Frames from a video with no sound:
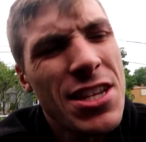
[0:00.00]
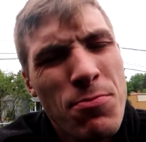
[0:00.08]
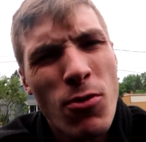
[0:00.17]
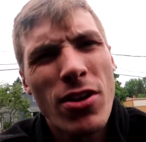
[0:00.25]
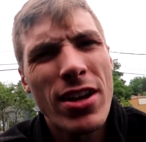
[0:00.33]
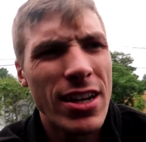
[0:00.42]
This
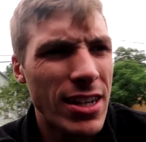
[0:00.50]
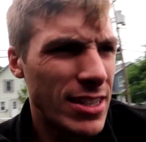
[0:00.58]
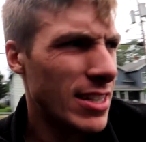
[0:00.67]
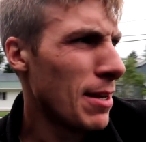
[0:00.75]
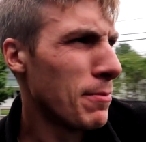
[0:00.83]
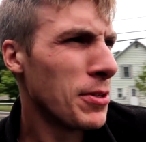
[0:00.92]
morning,
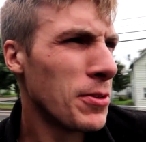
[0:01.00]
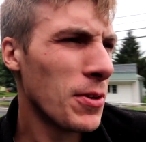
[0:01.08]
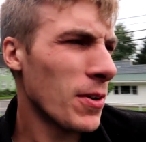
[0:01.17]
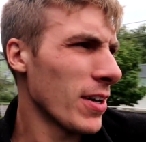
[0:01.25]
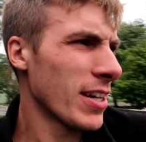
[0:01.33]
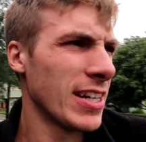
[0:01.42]
I'm in New
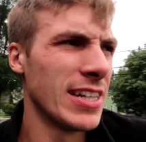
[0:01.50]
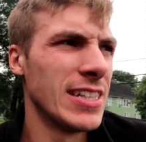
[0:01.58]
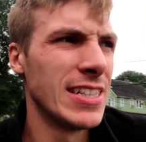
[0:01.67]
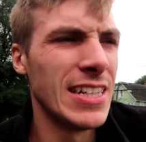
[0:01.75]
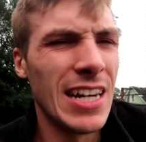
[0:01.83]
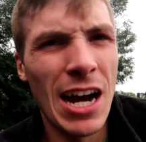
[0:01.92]
York.
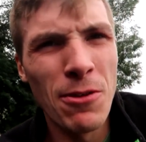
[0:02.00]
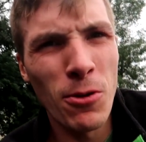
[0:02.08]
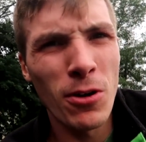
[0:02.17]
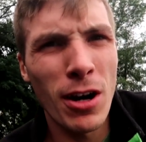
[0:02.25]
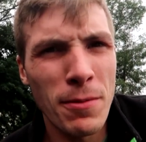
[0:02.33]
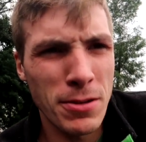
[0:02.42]
I
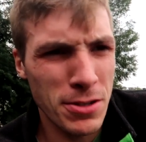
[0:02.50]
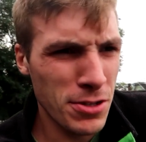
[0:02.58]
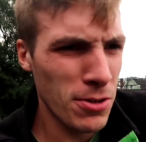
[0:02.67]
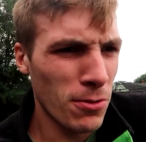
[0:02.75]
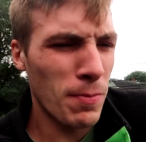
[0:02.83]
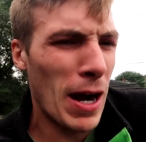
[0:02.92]
woke up, there's
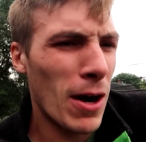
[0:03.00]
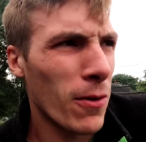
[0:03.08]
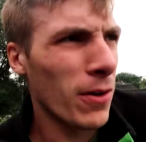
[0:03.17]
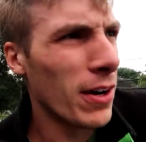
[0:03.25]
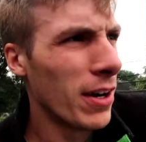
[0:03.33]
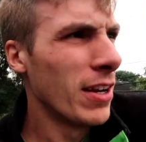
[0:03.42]
no
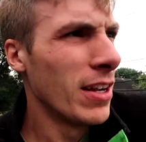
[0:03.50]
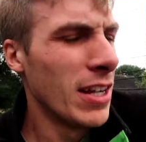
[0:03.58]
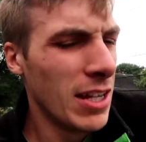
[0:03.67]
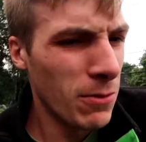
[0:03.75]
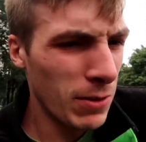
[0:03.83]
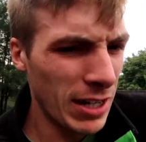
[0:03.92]
power.
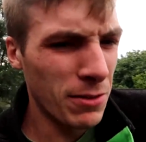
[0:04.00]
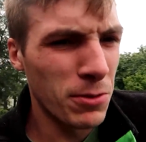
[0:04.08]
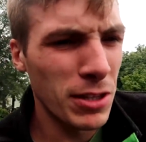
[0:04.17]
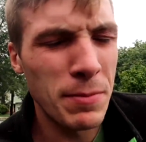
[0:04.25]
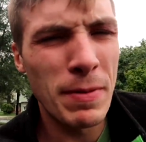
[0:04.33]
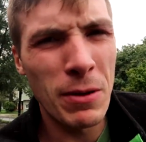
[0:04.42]
We had
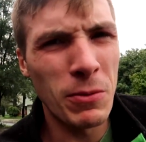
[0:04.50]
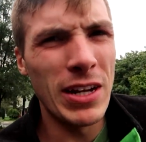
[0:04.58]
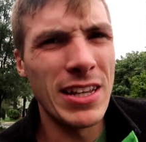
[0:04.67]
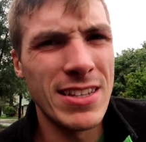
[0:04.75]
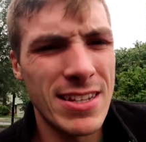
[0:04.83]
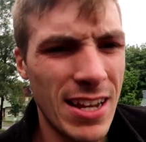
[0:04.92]
really bad
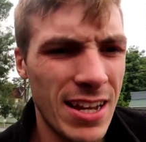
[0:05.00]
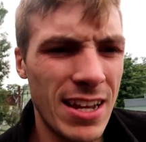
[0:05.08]
winds.